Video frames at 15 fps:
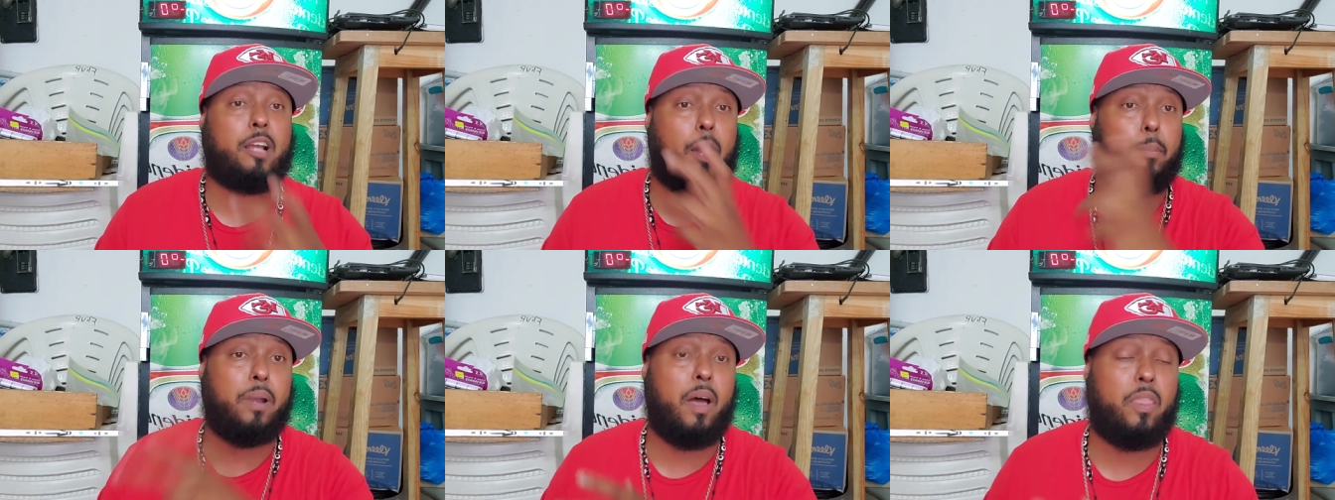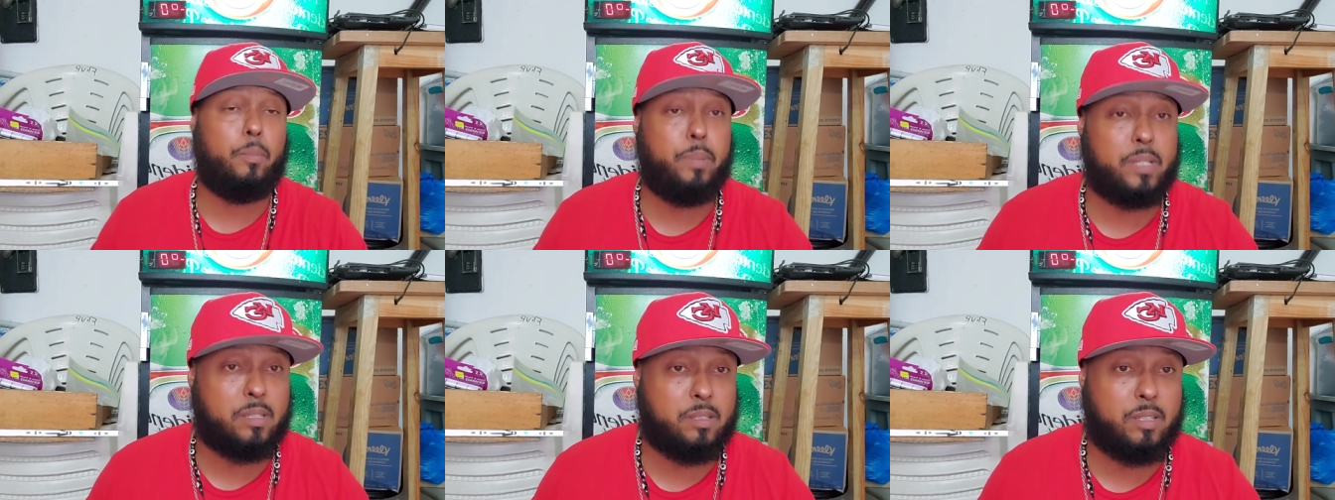and a couple of
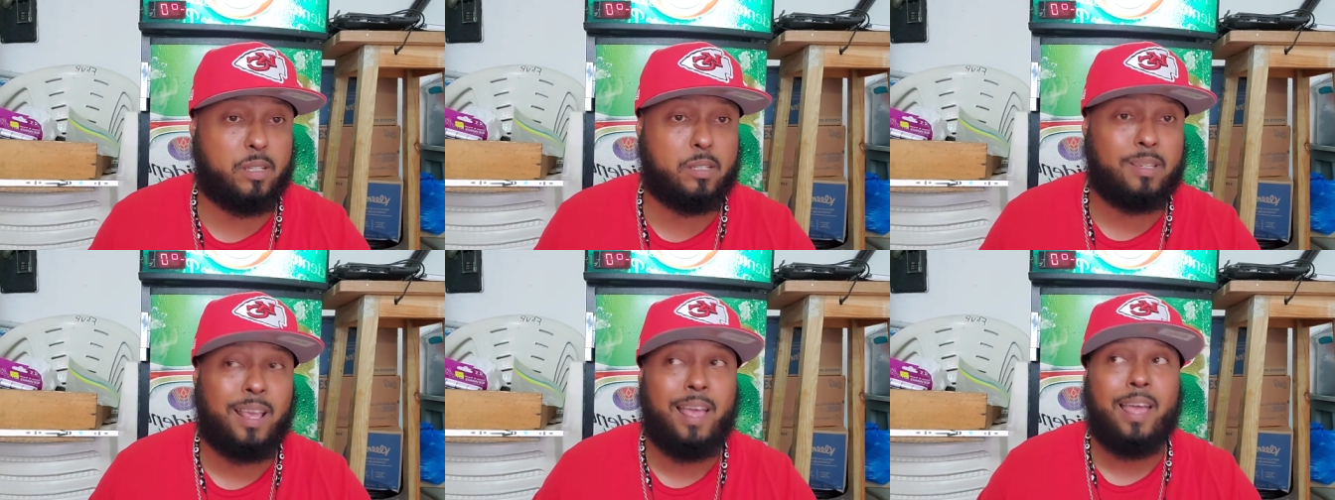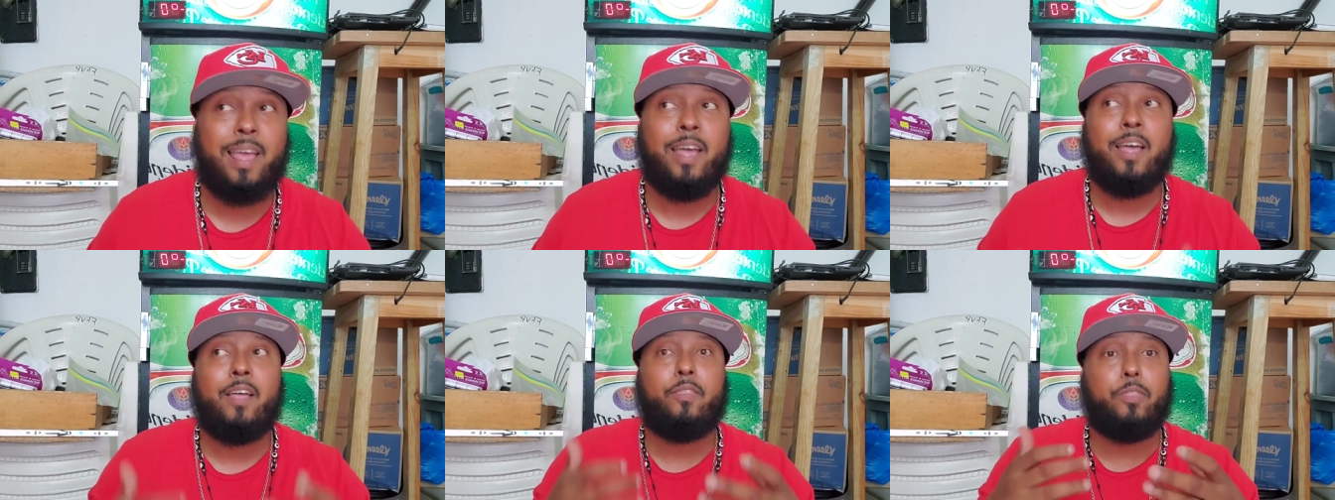other businesses,
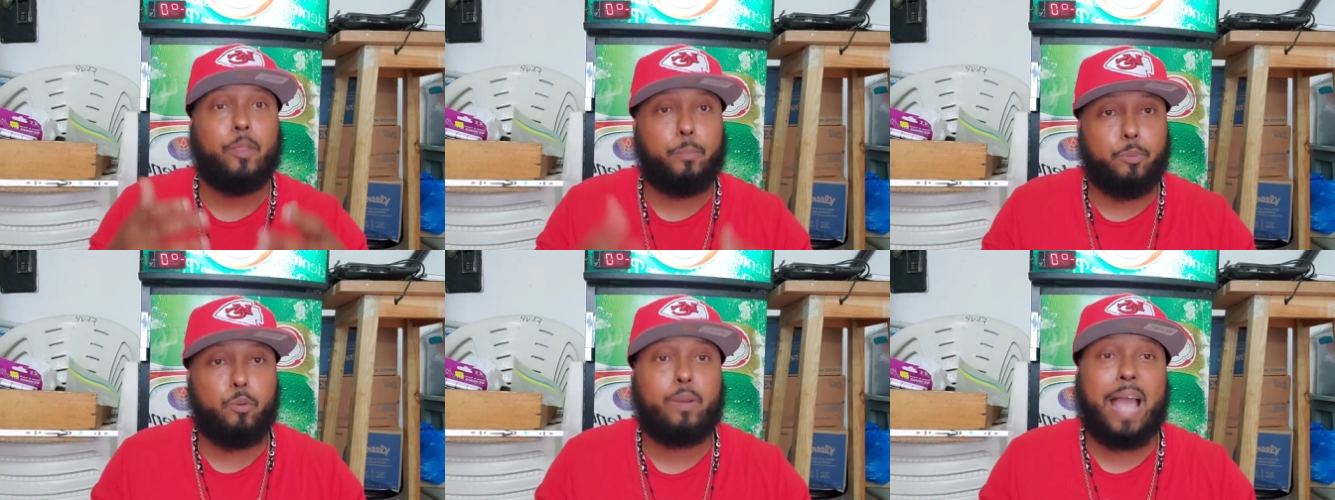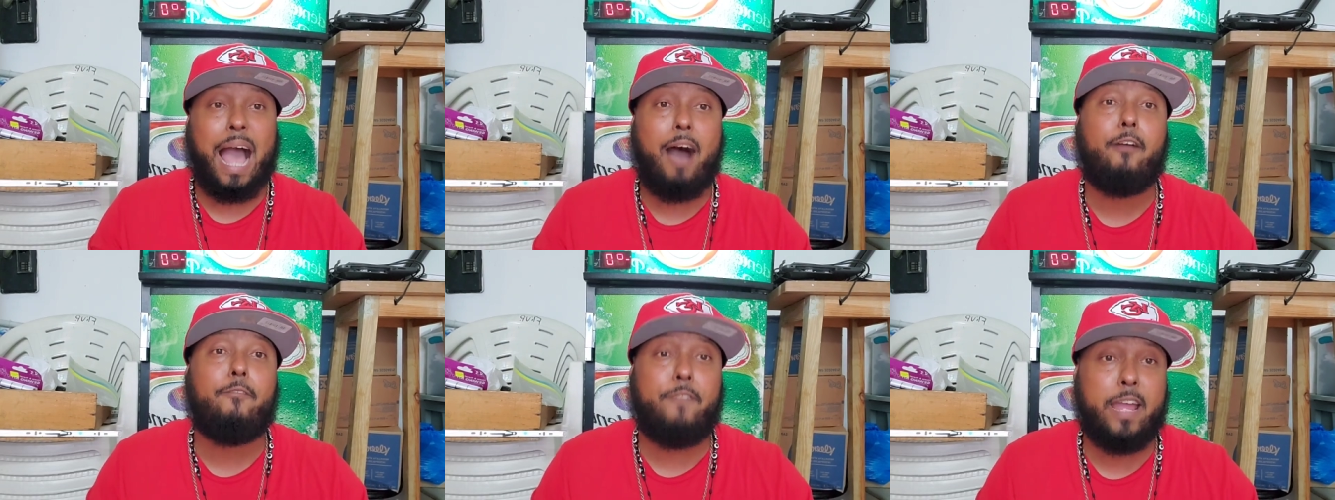the
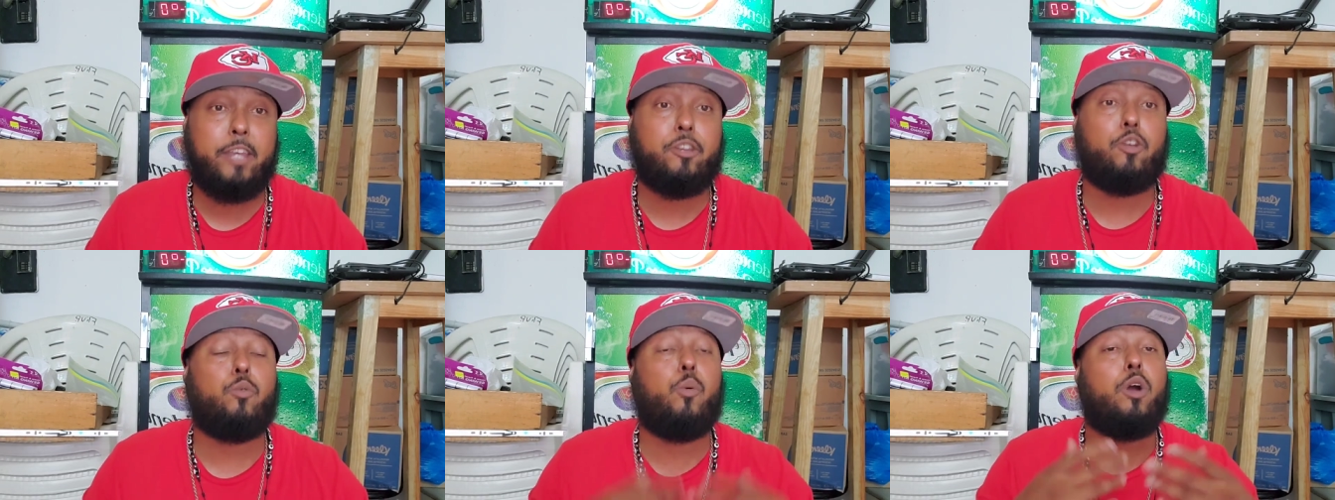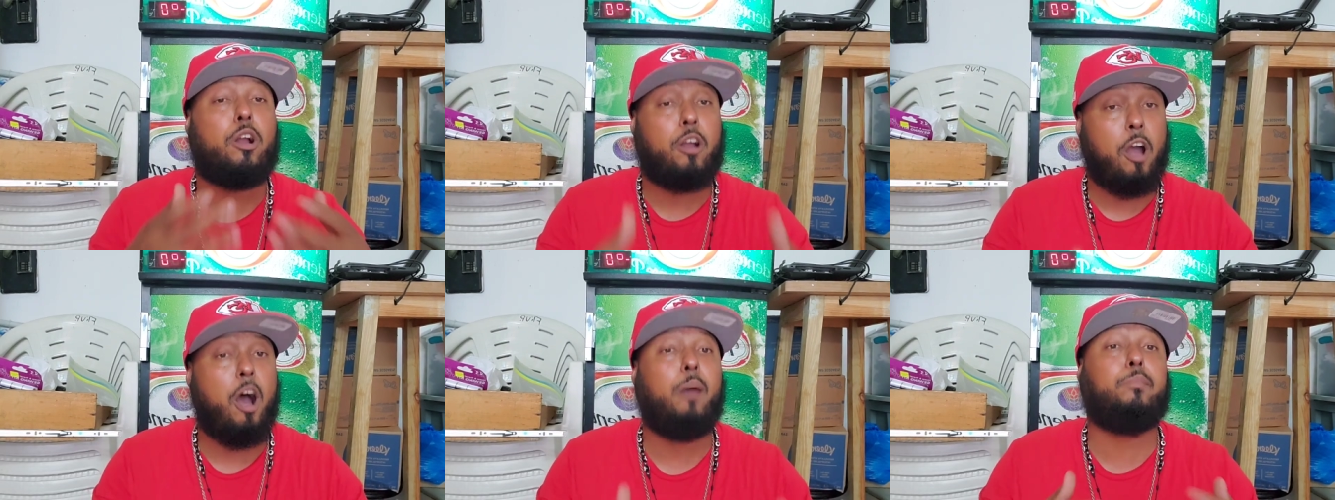Brugal vendor
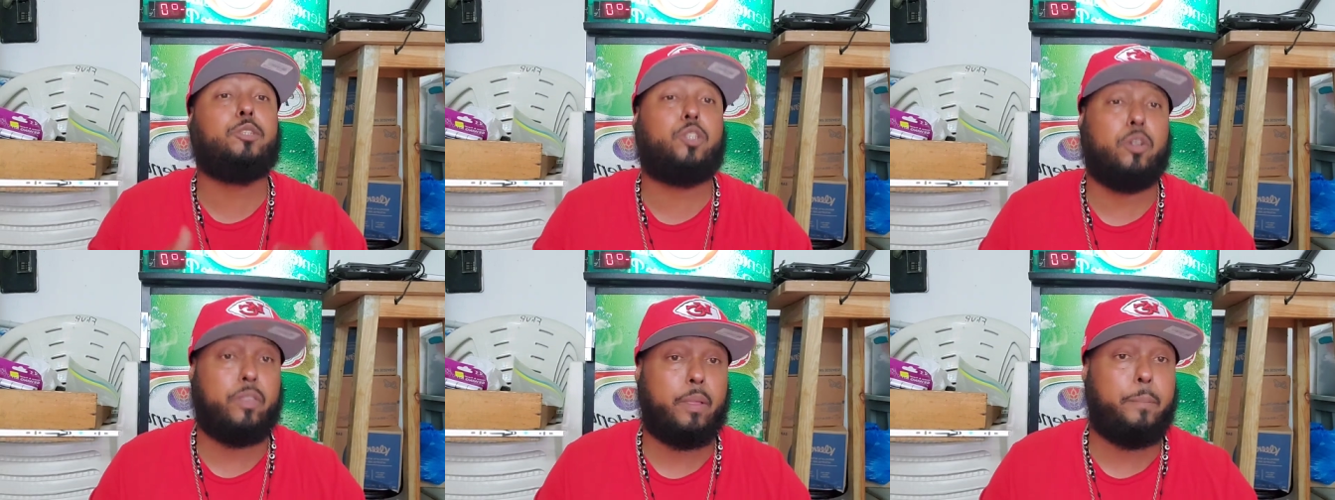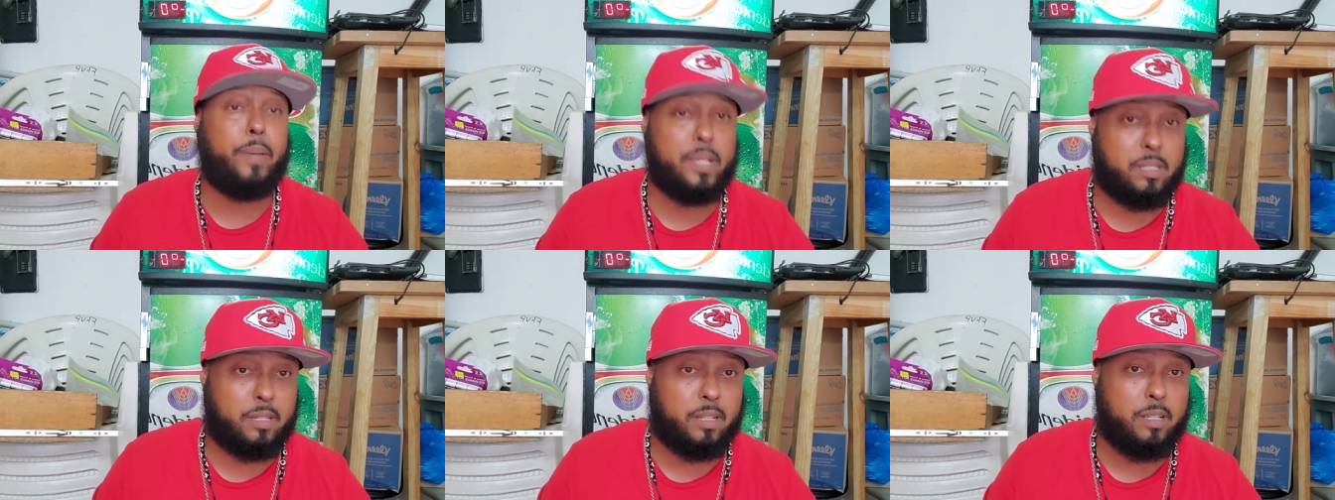would come to the
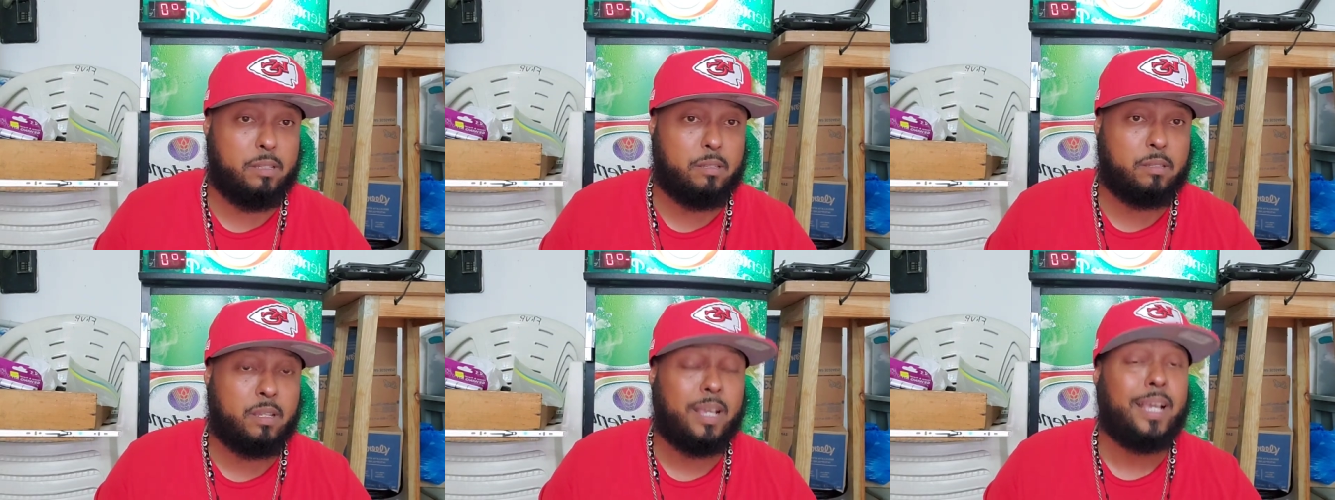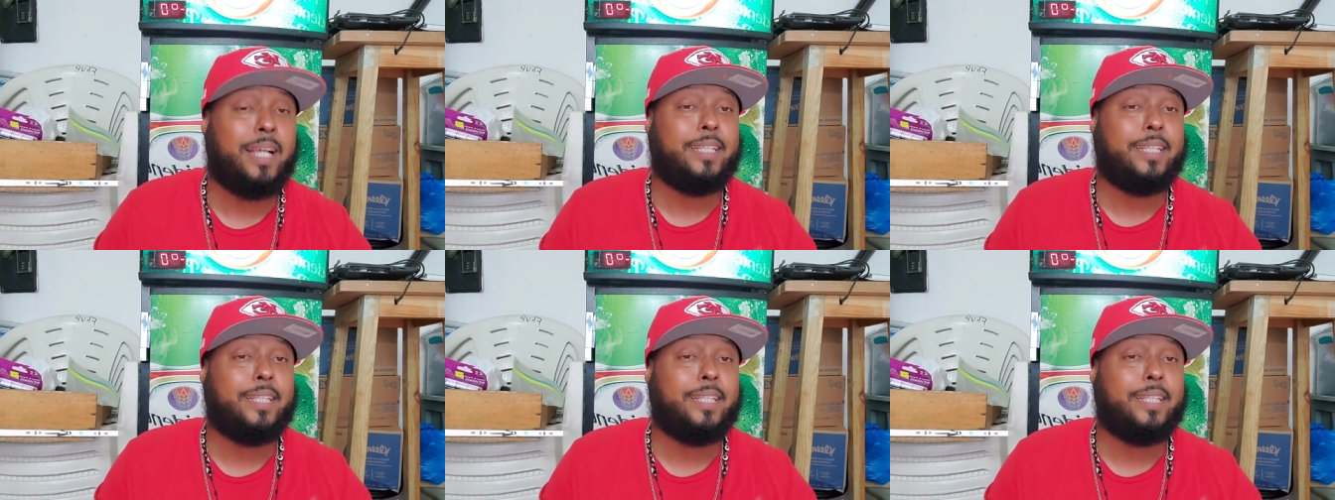business,